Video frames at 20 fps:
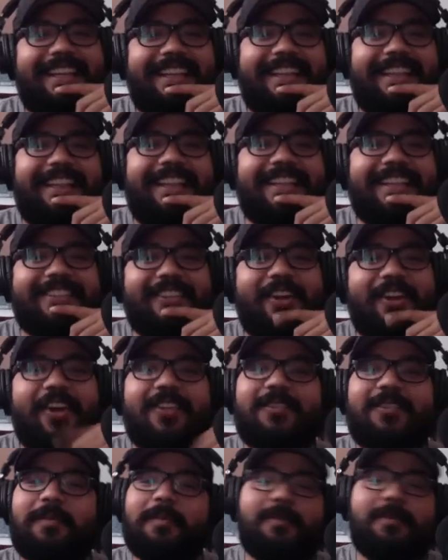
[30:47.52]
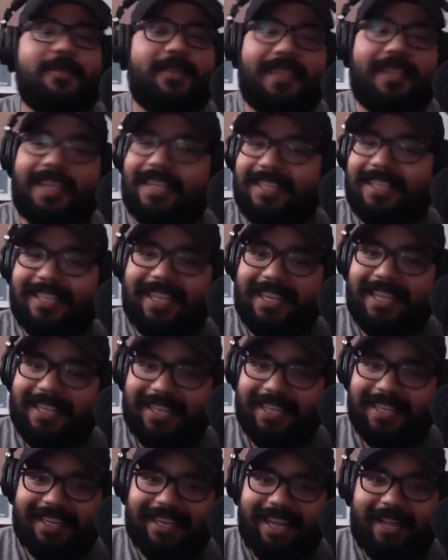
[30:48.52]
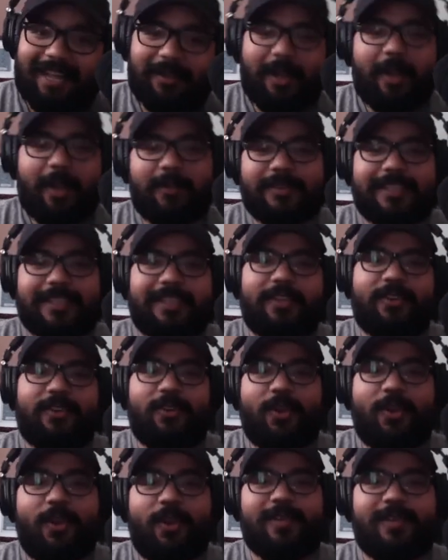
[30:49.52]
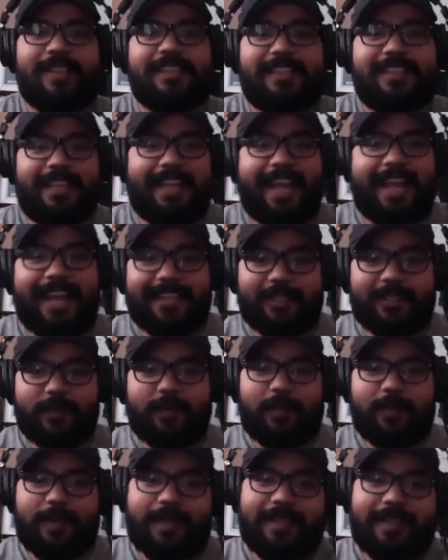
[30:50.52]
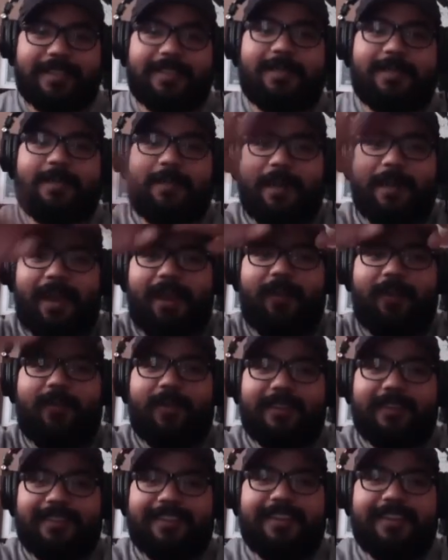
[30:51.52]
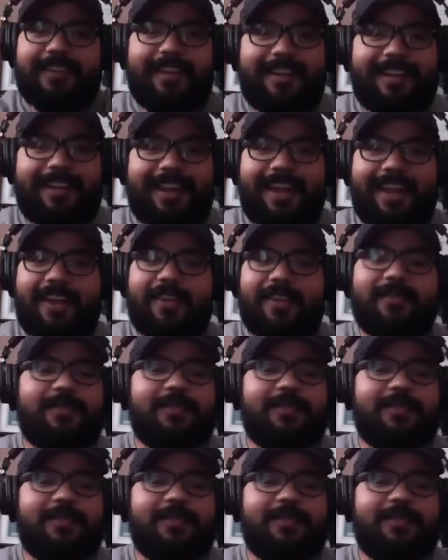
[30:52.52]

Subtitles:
That's awesome. I'm so glad you like it. I was a little nervous. Like I had to pick a spot where to cut it out.